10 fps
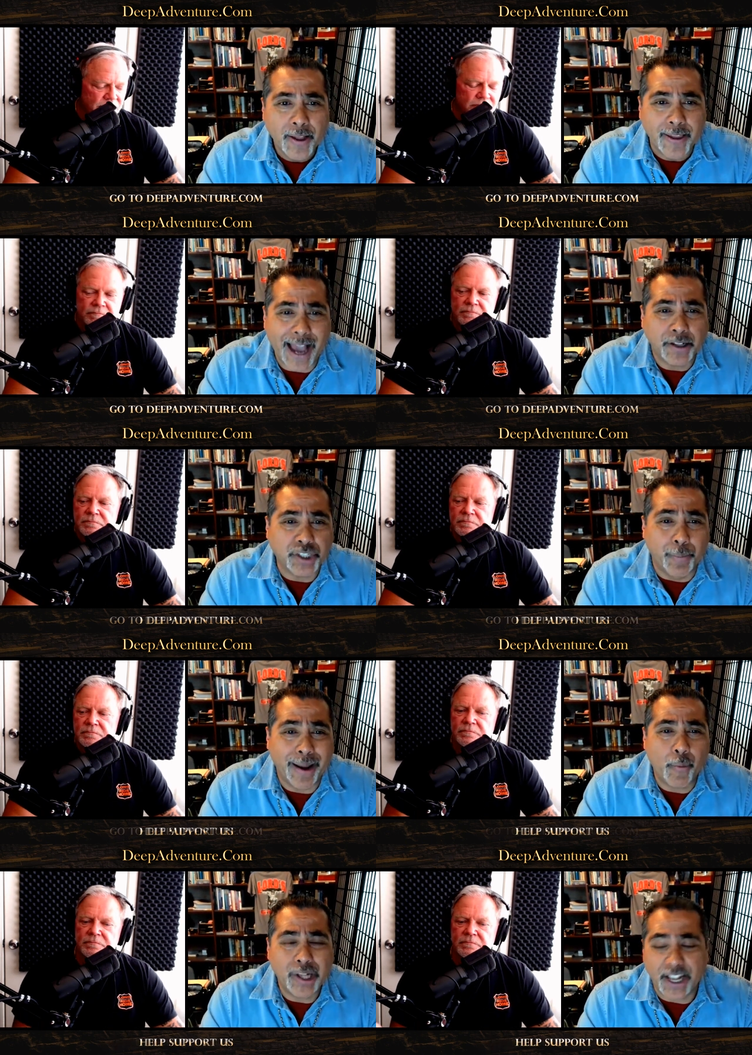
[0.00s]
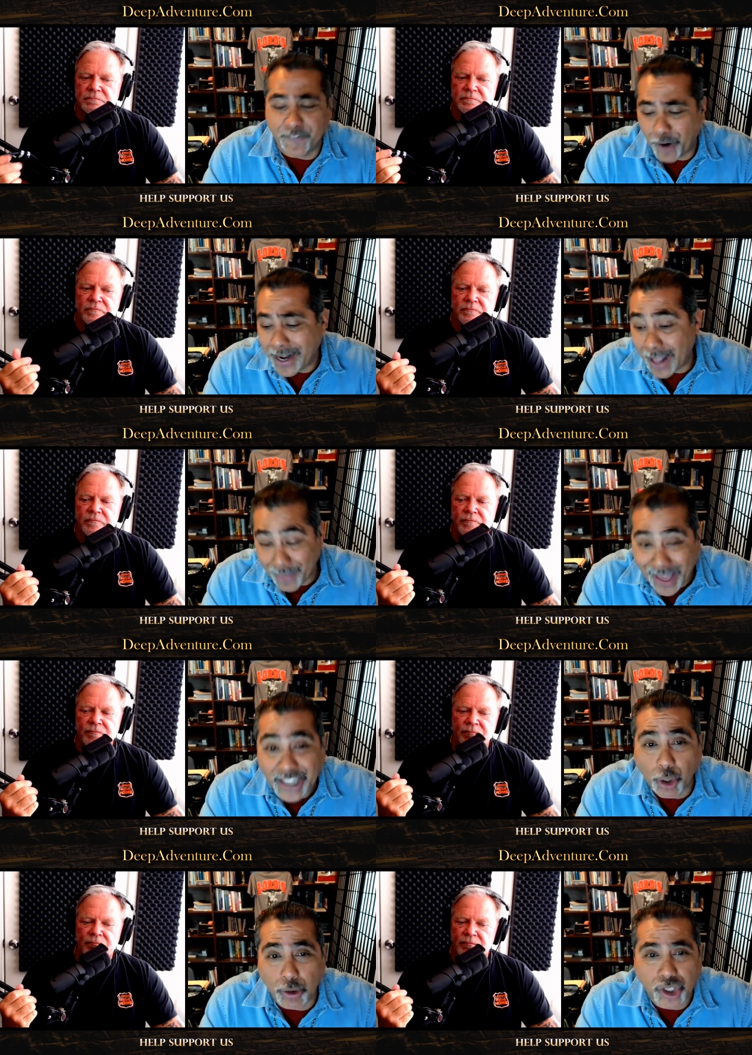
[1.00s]
Speaker 1: yeah, it's Monday, Wednesday, and Friday, and that
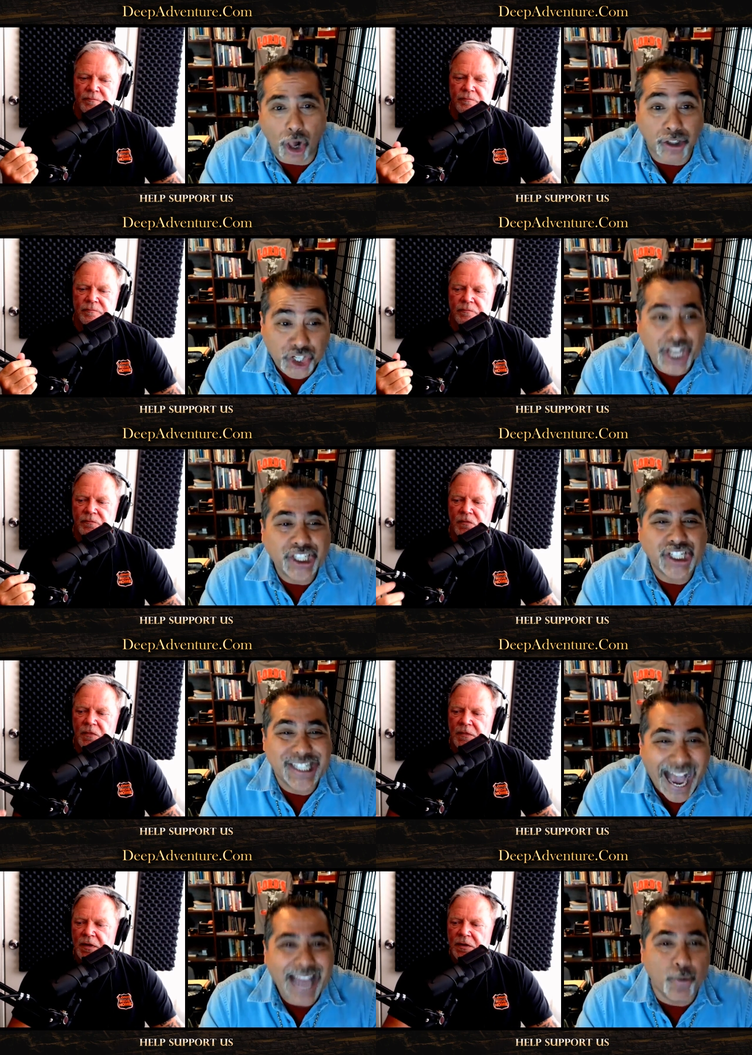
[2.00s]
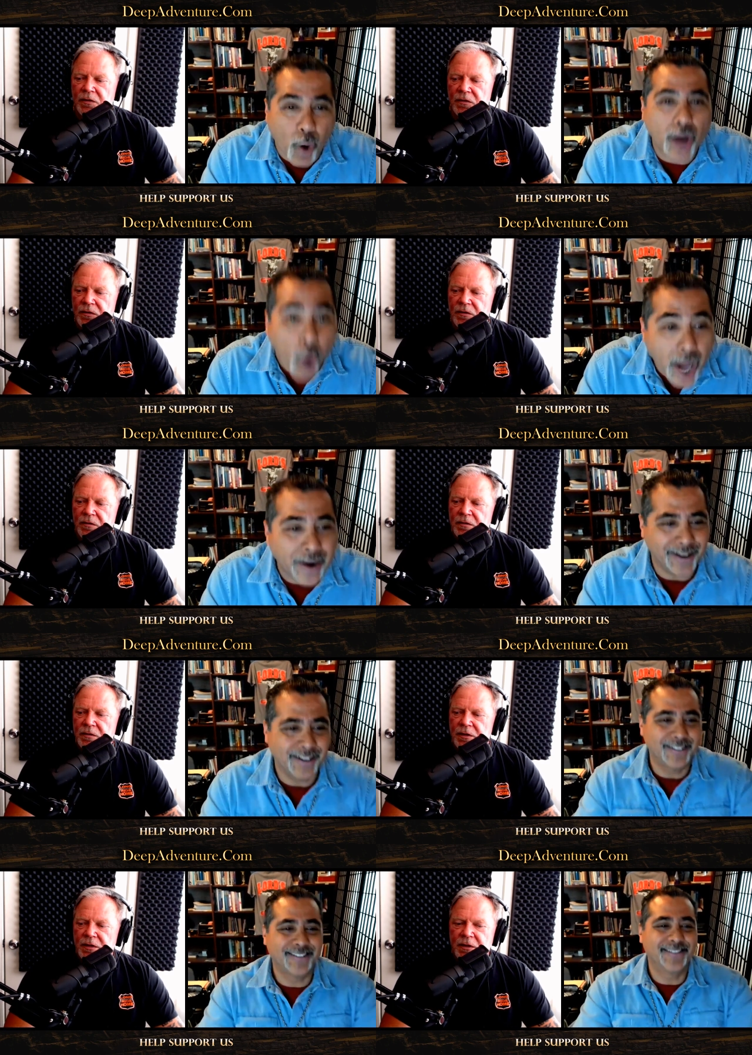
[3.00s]
show is called Jesus Nine One One.
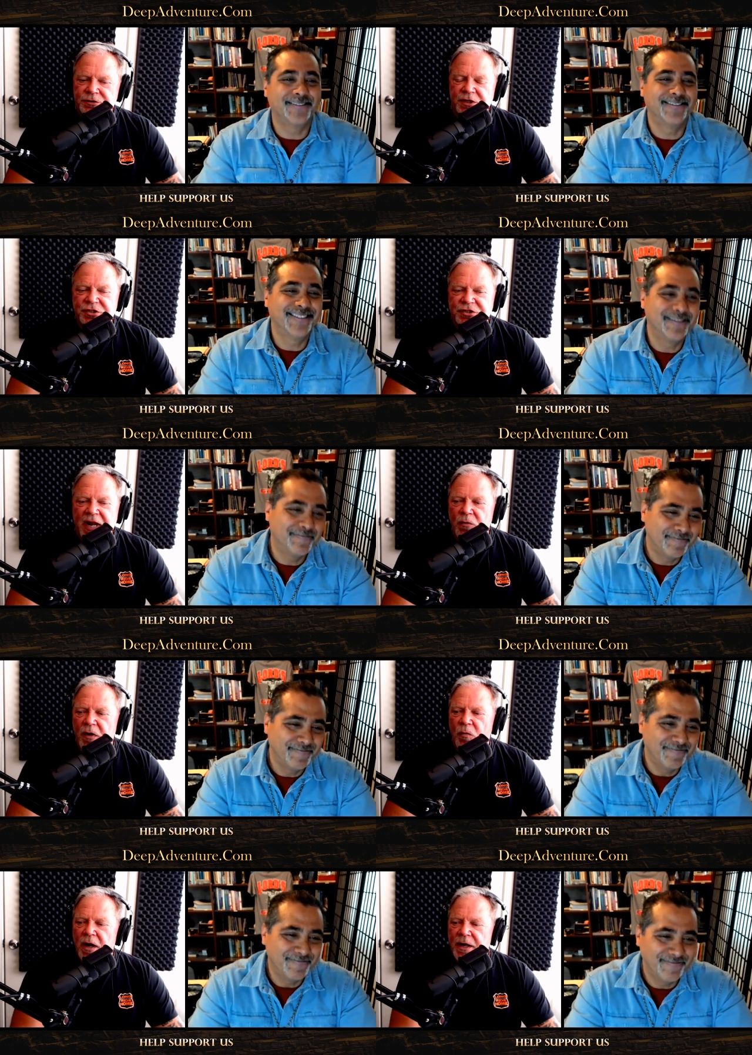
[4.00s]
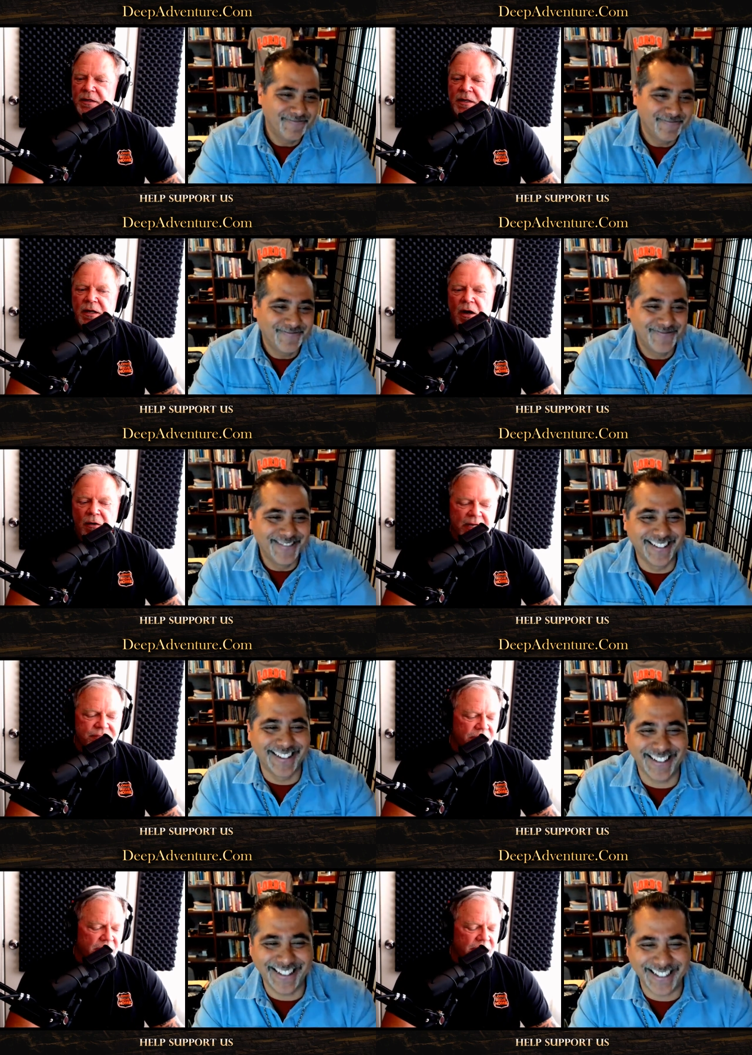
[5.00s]
Jesus Nine One One.
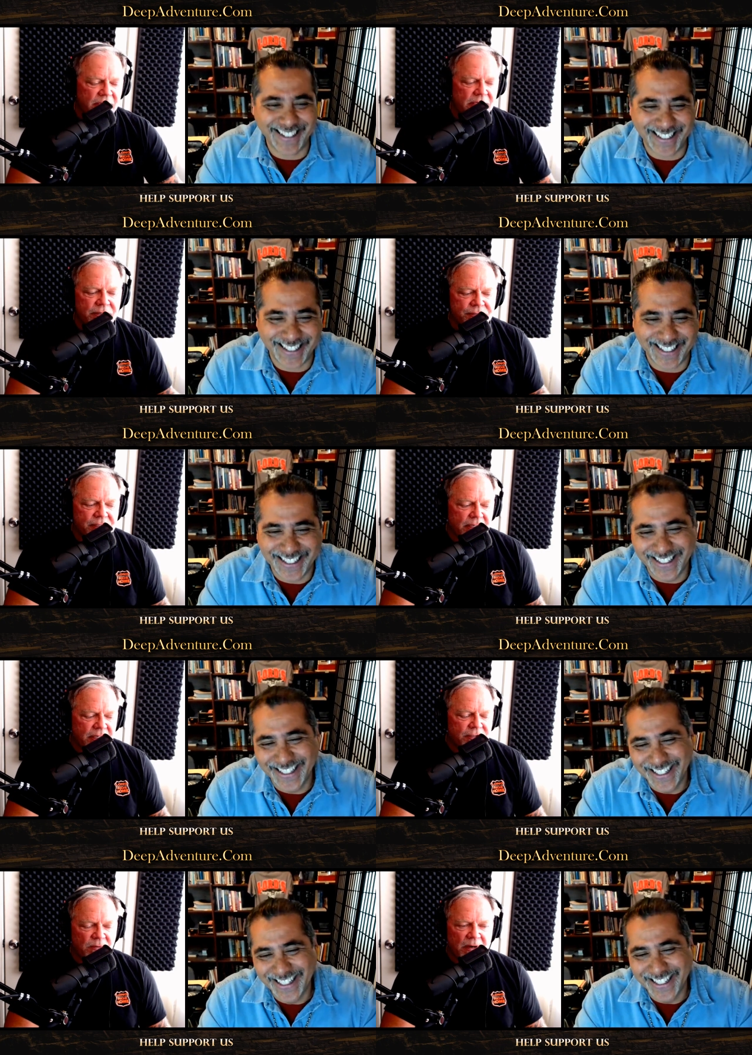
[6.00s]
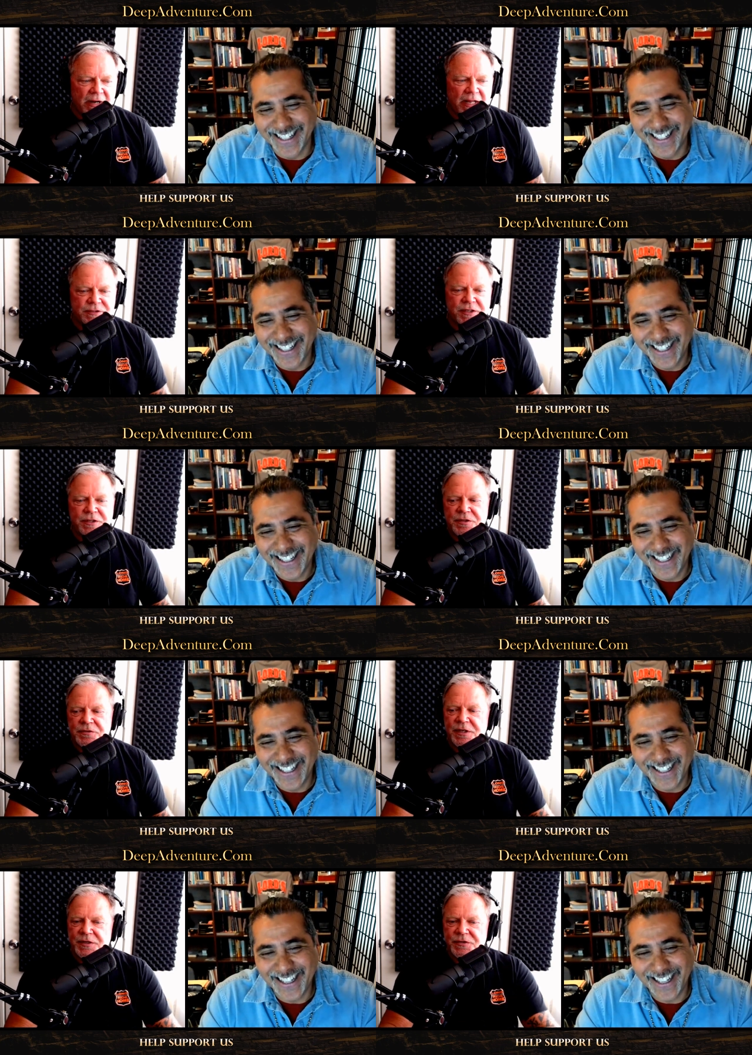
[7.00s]
Speaker 2: Okay, so now here's here's what I want to ask you to
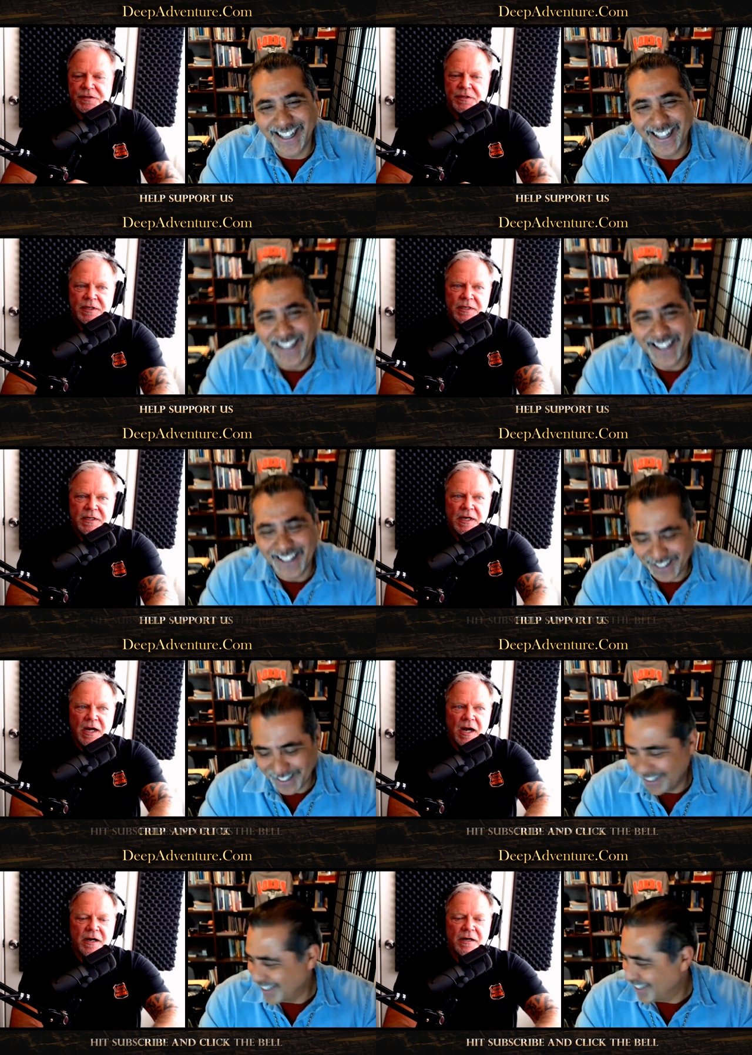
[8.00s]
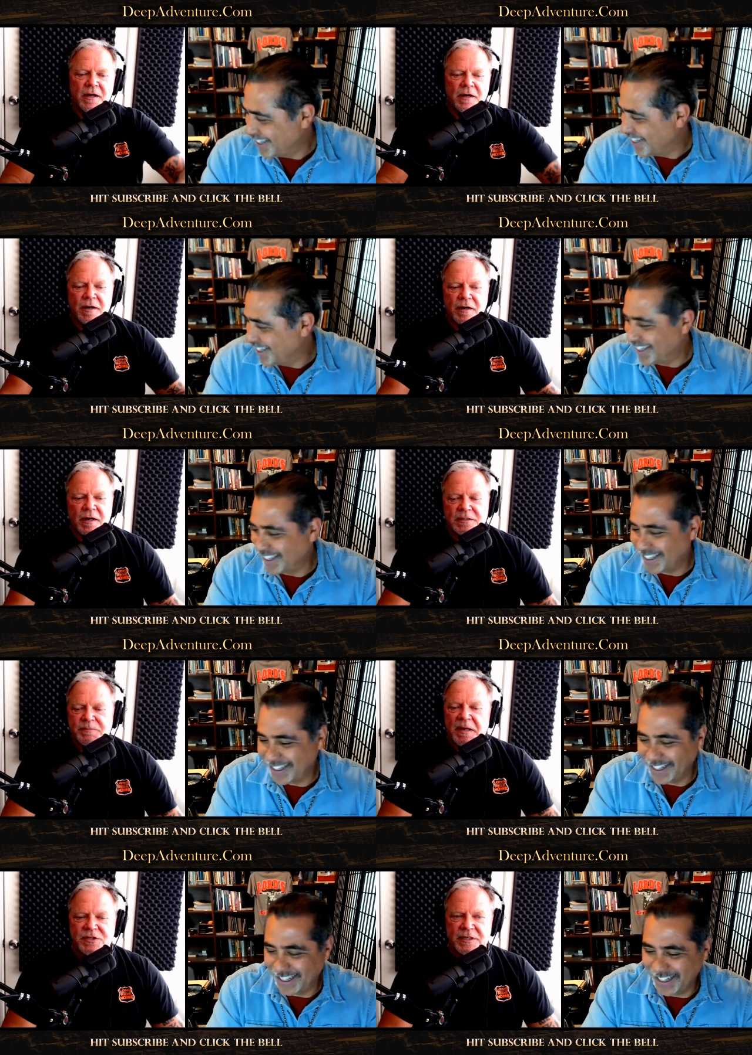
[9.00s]
do, Jesse. Uh,
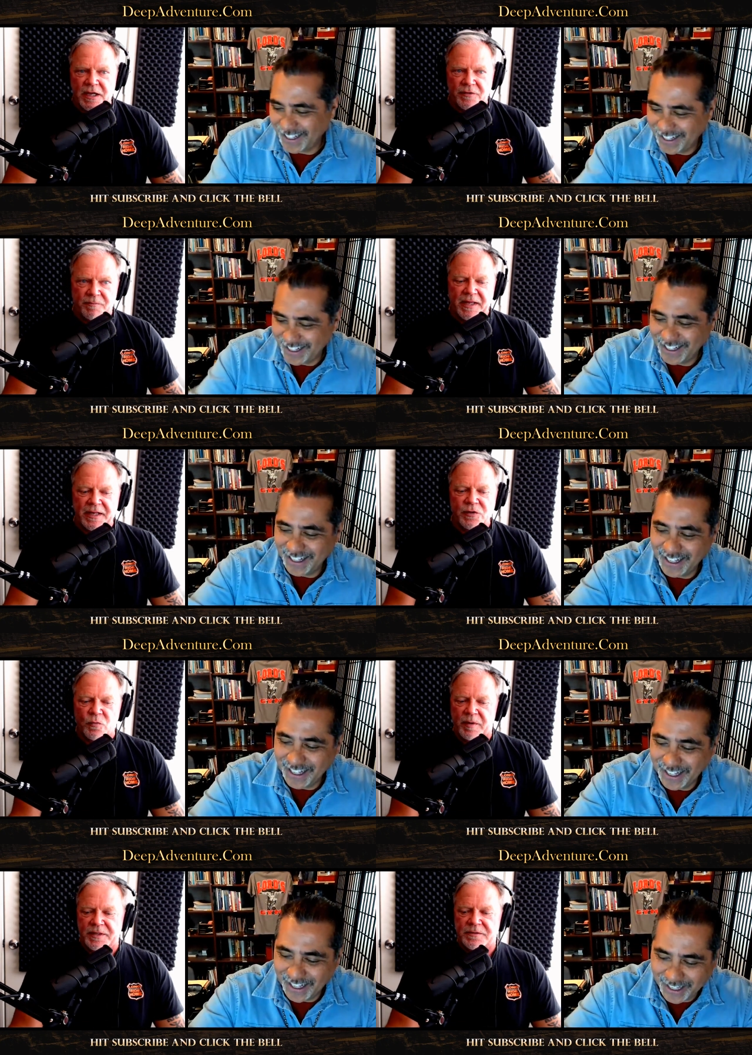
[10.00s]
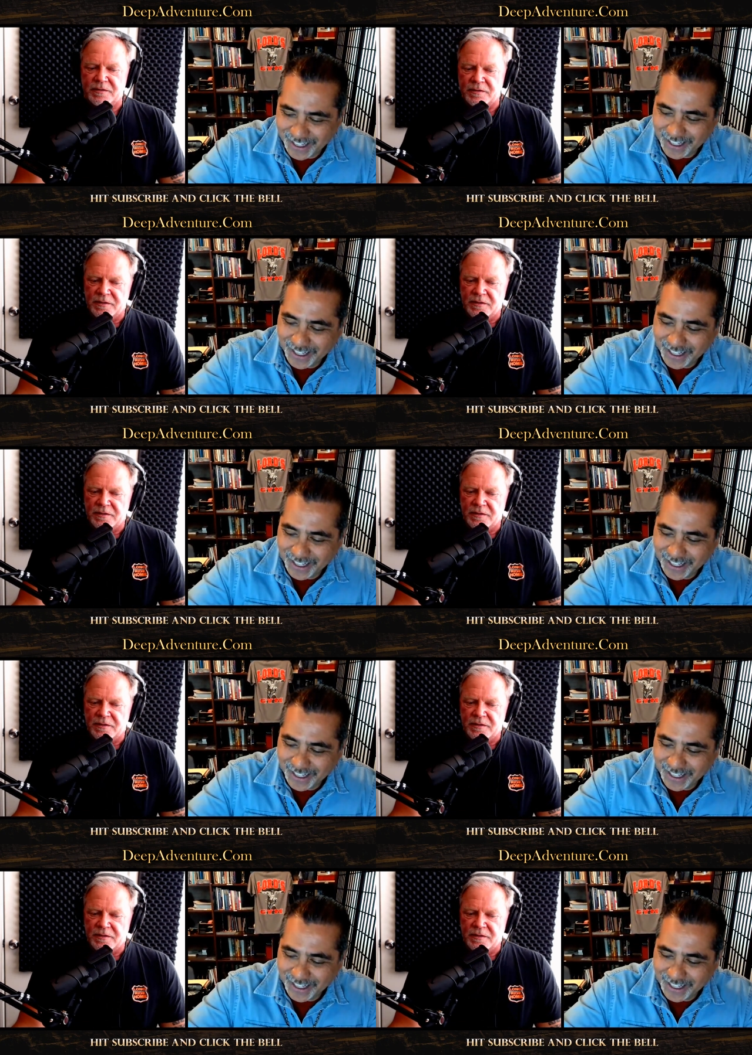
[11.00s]
especially now, the men and the women